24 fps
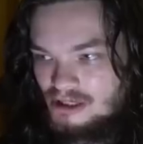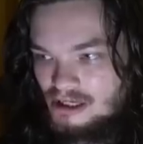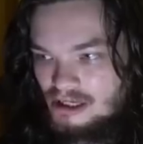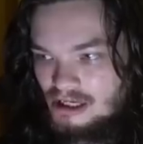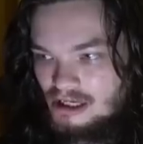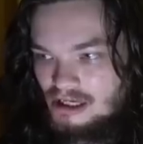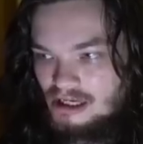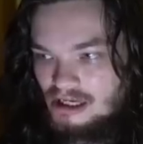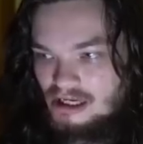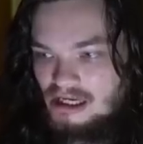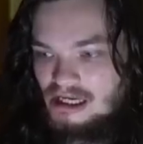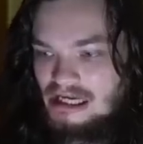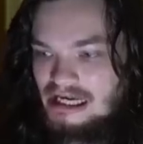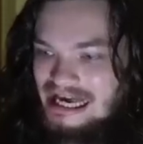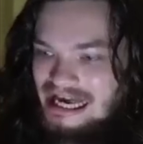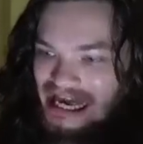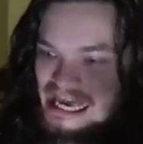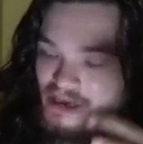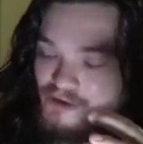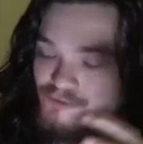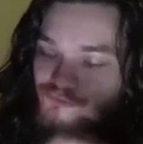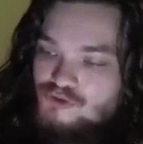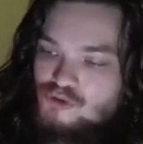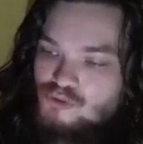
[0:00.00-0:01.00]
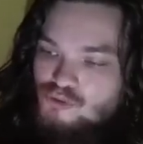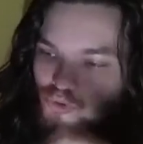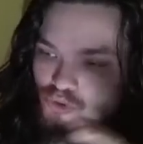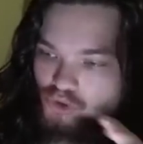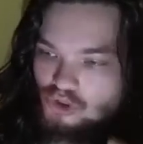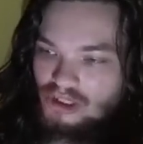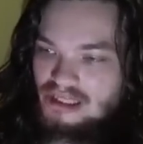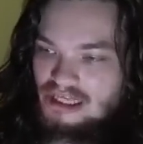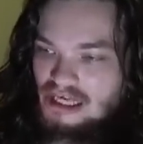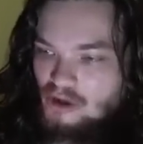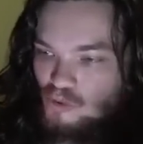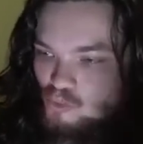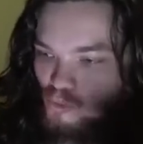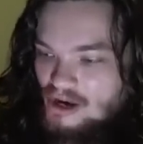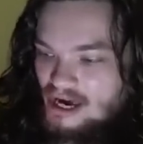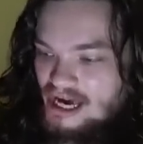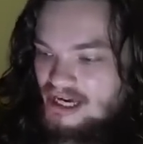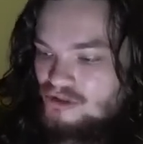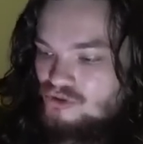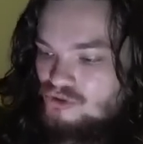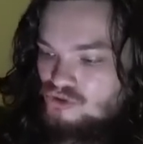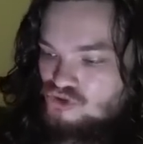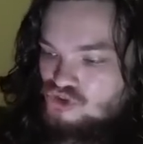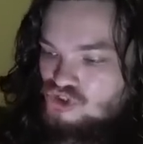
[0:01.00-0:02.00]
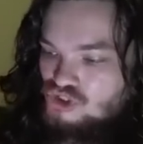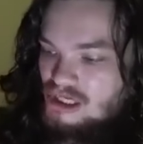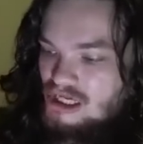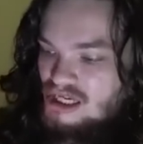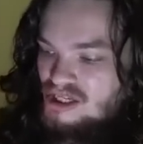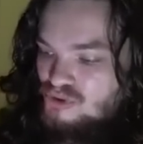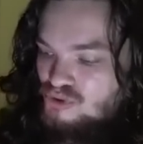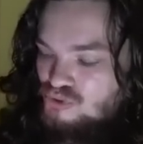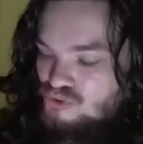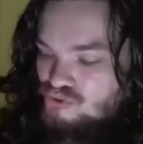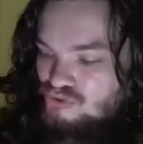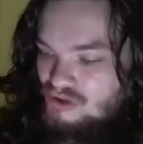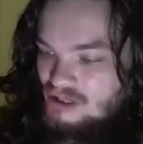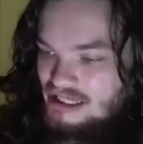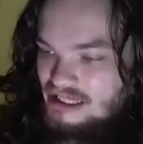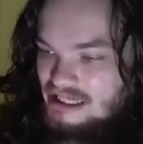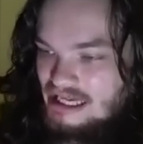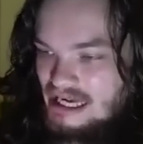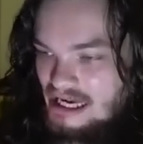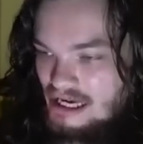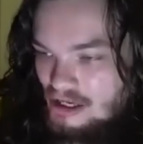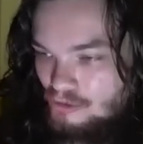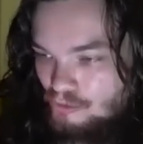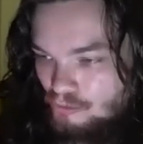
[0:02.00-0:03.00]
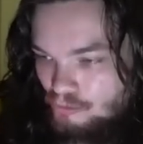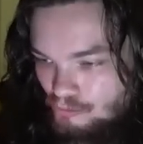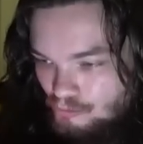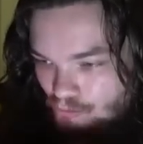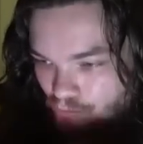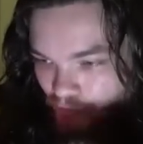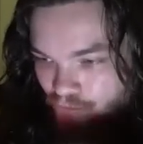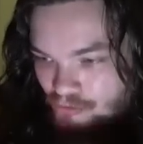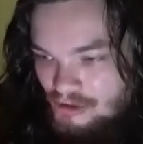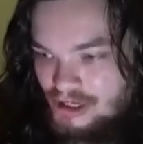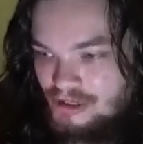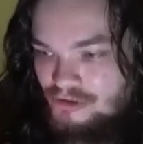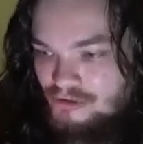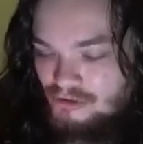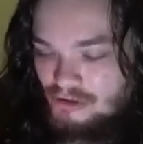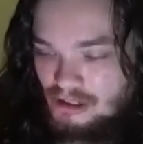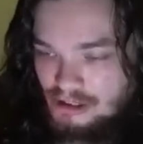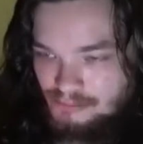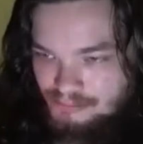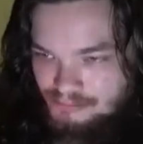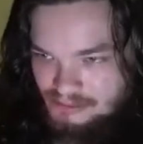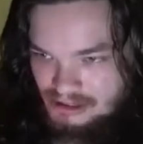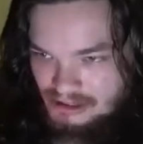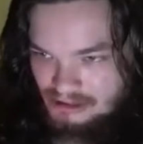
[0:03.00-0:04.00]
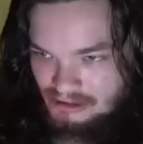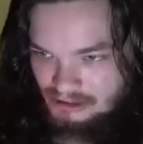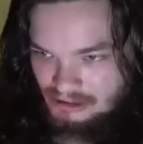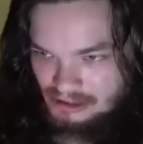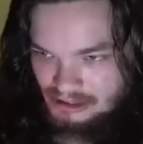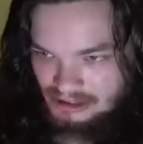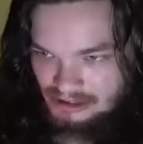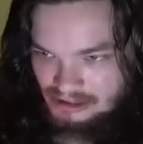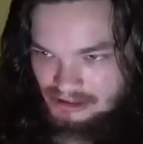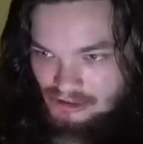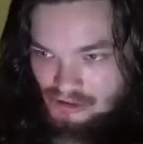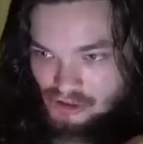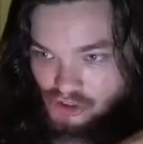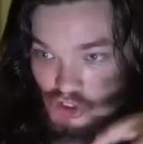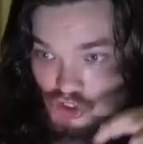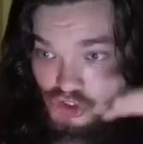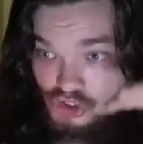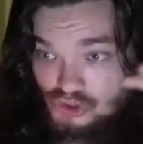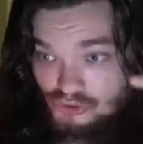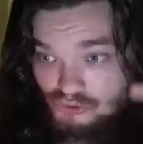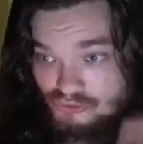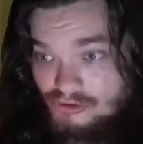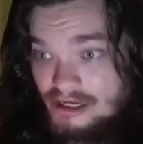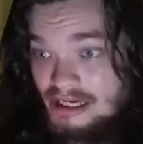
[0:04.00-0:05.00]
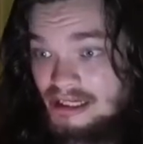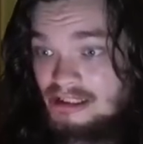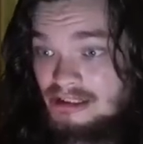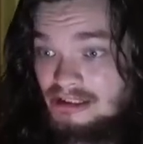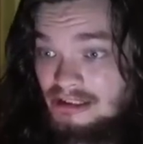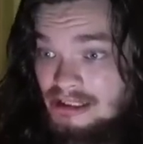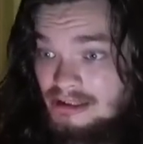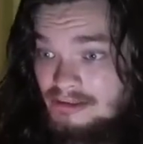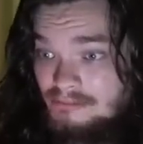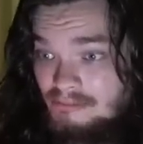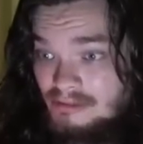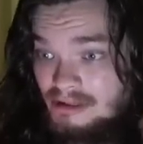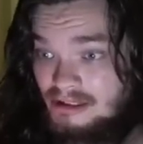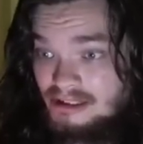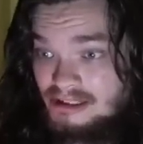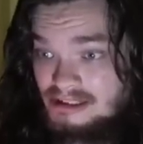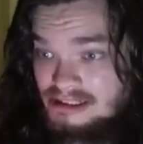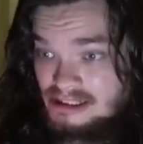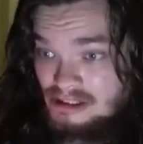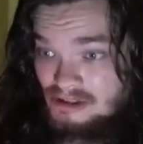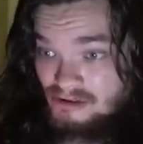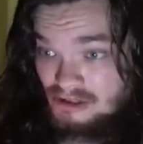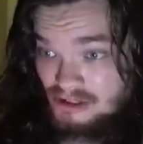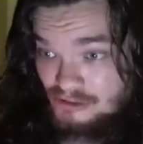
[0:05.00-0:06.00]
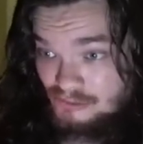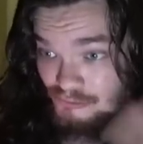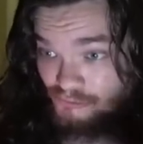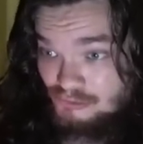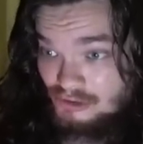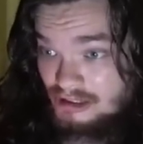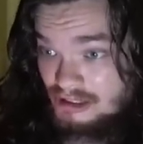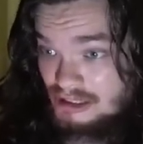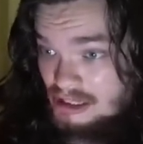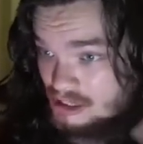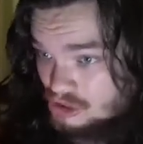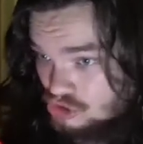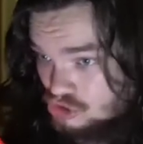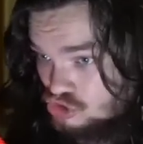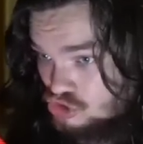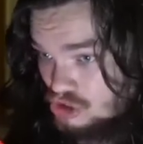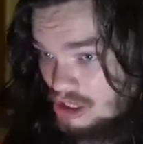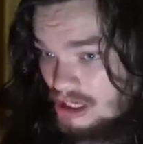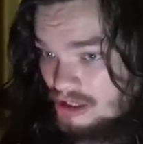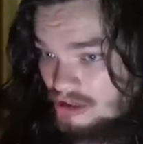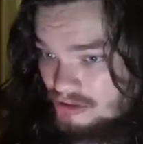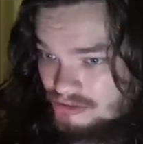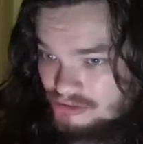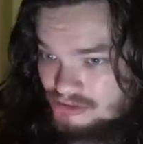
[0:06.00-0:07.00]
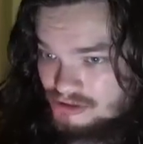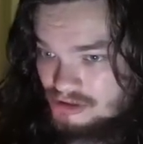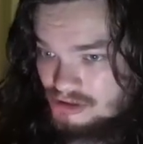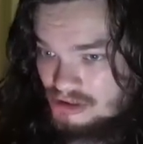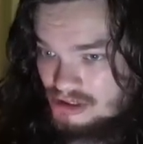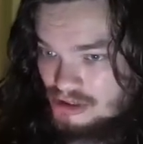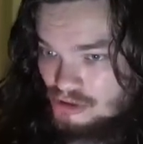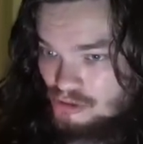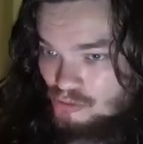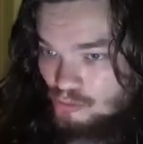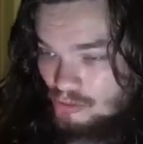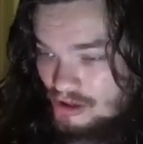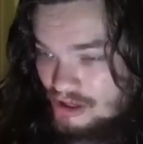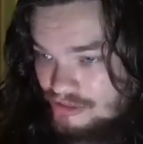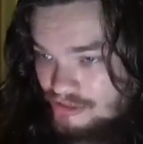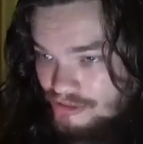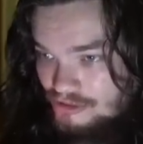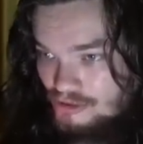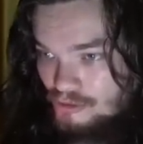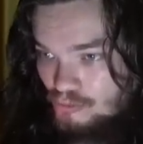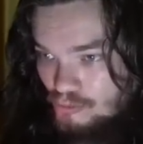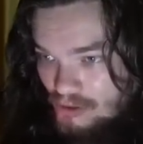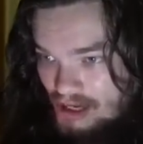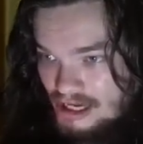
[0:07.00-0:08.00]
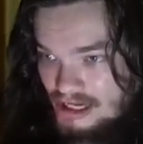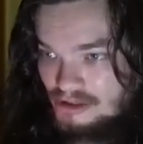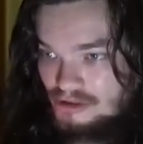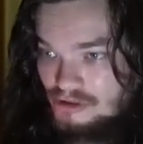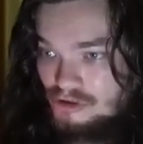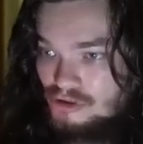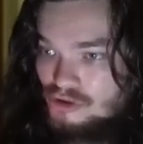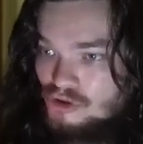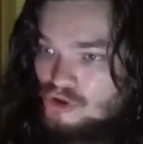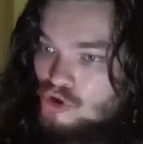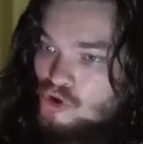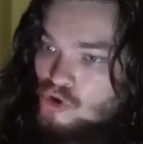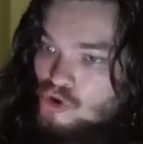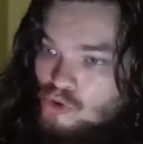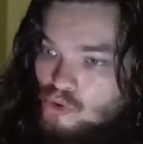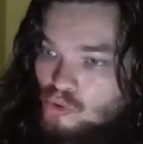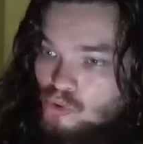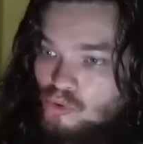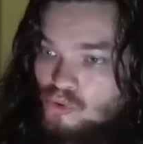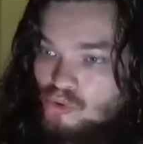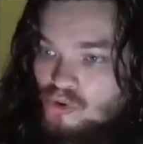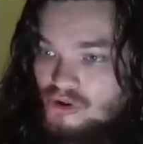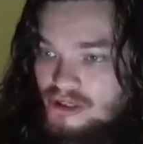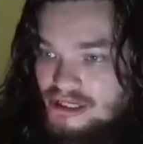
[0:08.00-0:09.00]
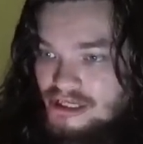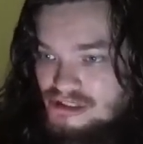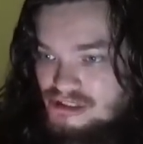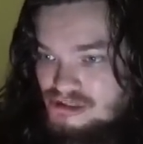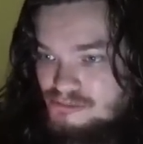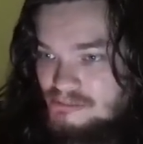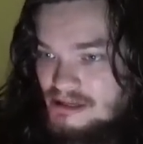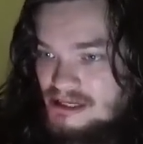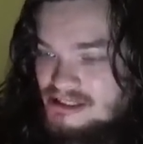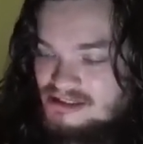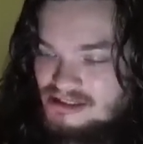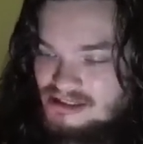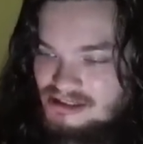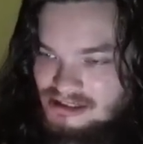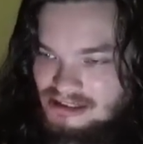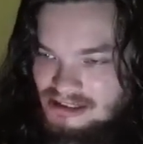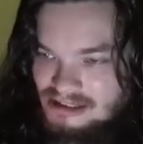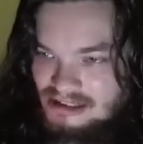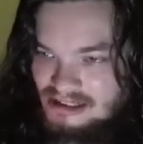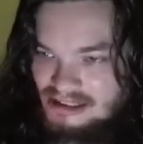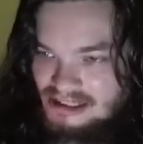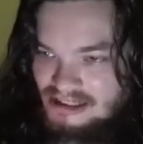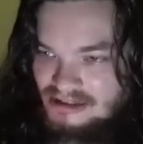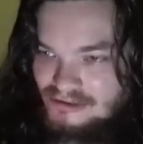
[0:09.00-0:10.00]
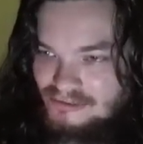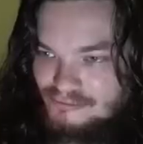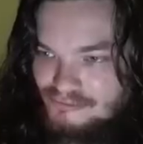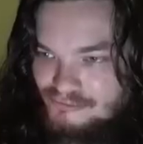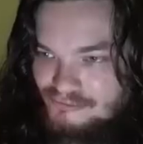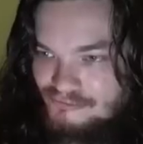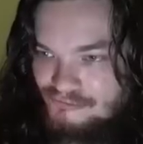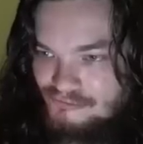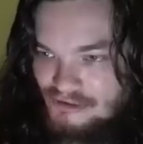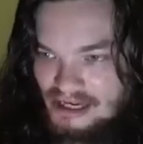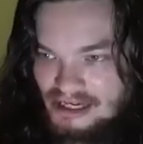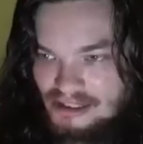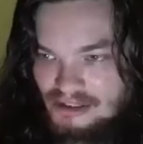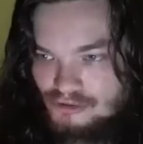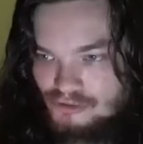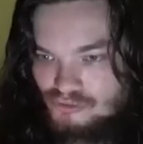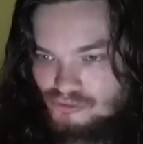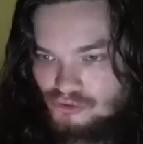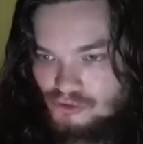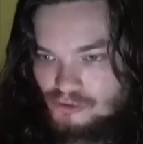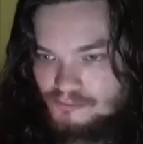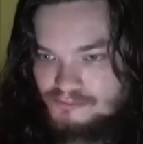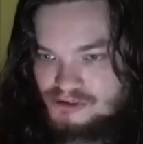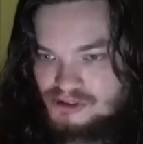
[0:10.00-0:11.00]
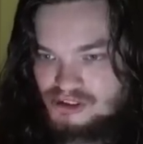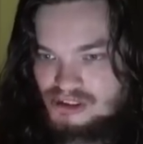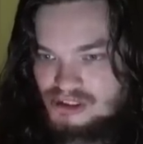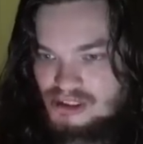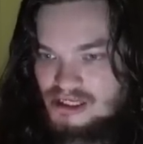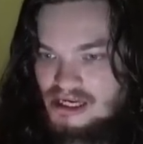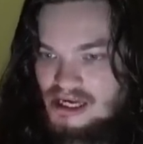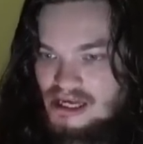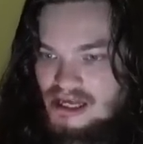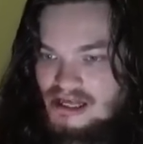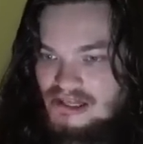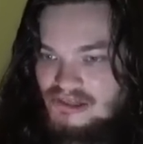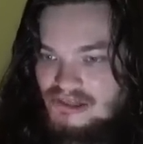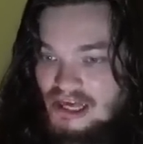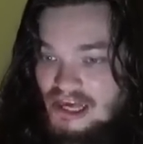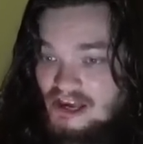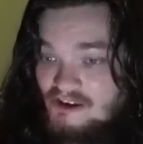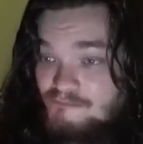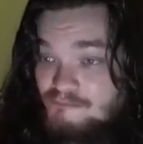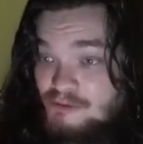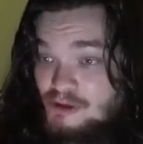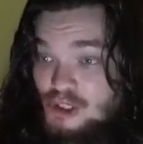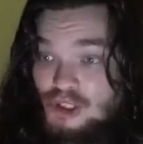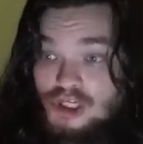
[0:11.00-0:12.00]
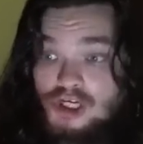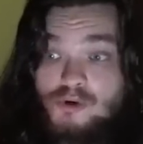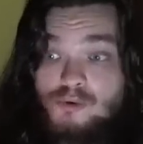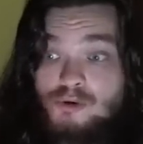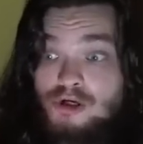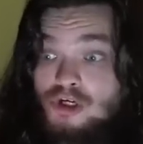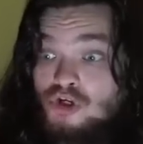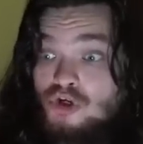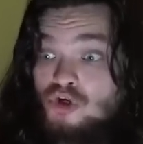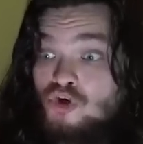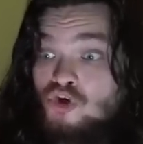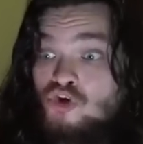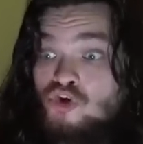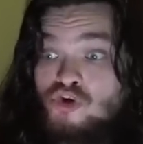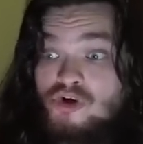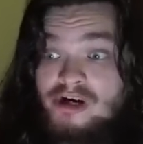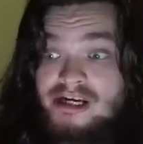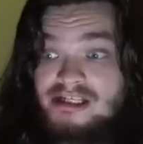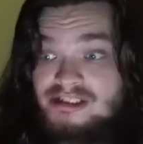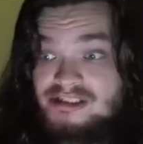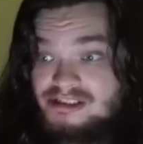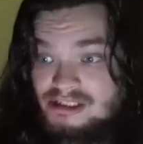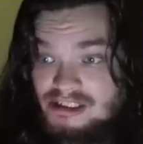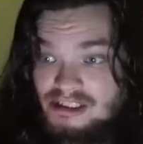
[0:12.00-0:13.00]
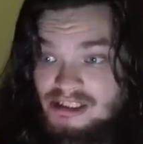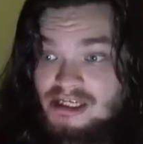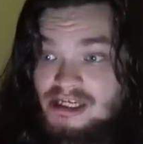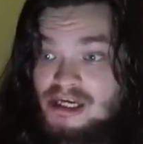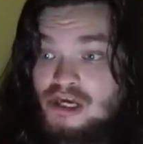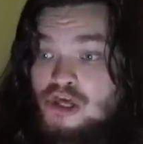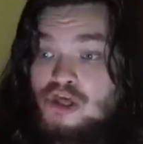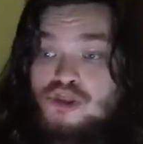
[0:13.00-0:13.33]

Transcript: Uh, if you look at Wagner channels right now, whether it be like directly military-affiliated channels with Wagner, or it's basically like fan groups, they have been going crazy.